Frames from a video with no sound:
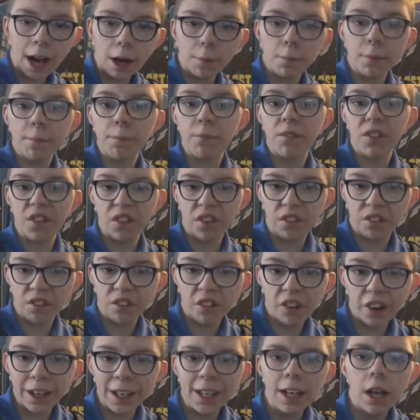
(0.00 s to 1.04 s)
album for
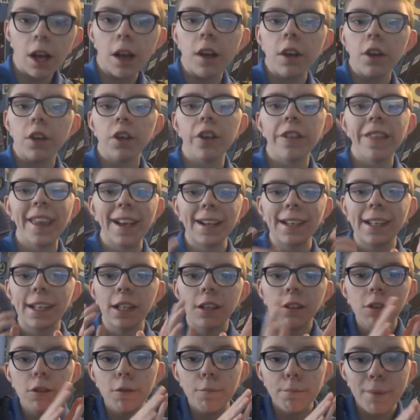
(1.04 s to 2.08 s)
free. So thank
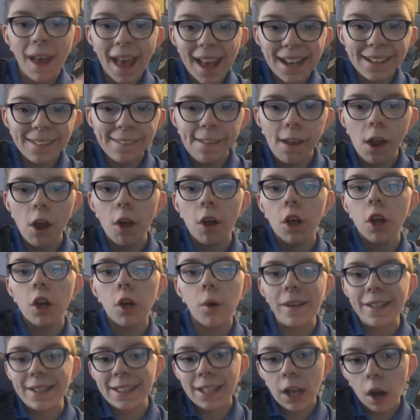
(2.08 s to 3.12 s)
you to Ben,
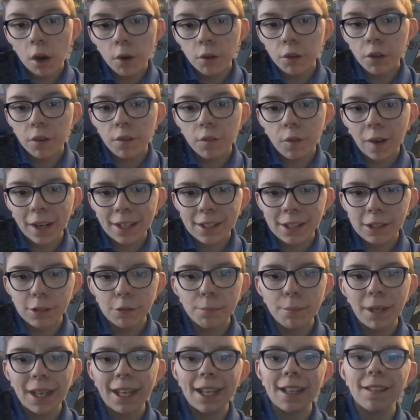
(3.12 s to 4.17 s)
who is the owner of Wax
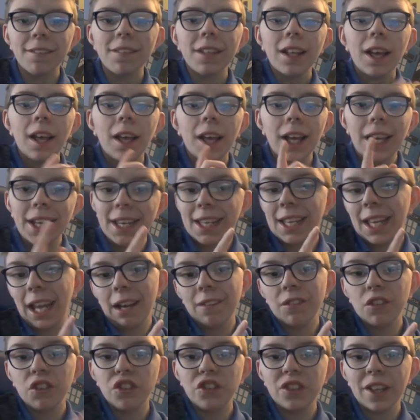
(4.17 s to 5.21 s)
and Beans. He
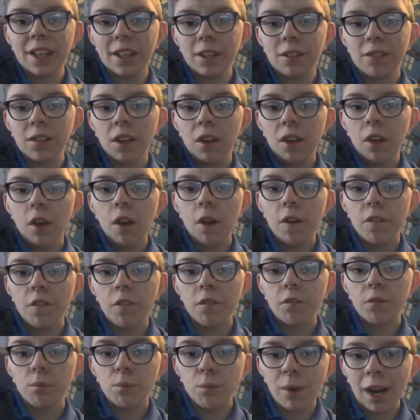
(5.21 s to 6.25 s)
gave us this
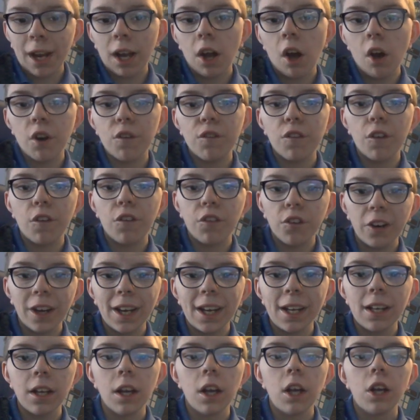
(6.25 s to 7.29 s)
record for
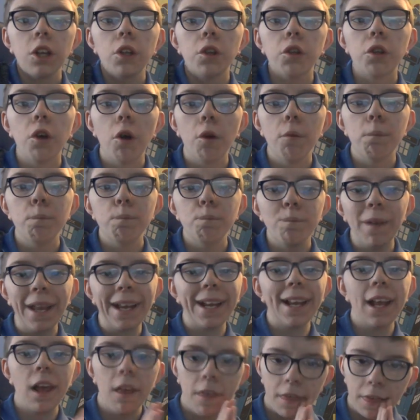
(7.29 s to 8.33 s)
free. So
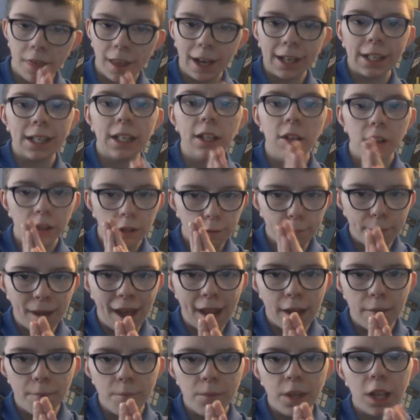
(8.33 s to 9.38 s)
big thank you to
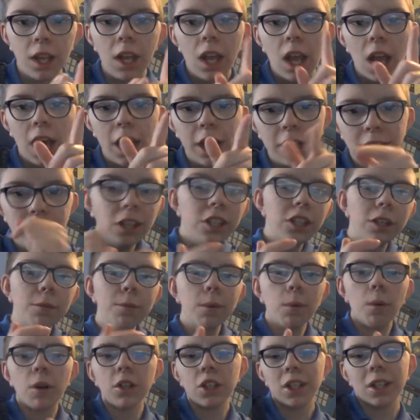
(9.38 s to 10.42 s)
Ben. And I know you've
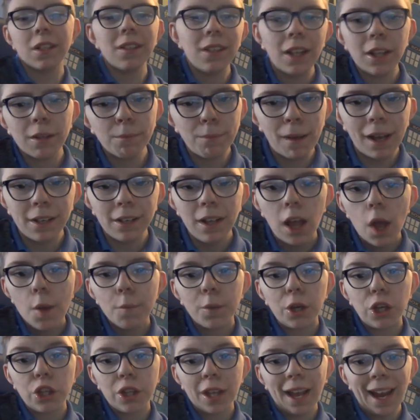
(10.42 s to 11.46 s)
been watching this, Ben,
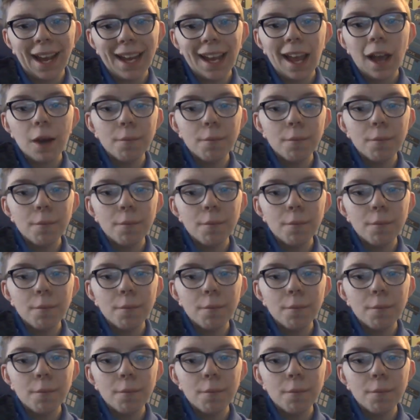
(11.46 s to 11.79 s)
because I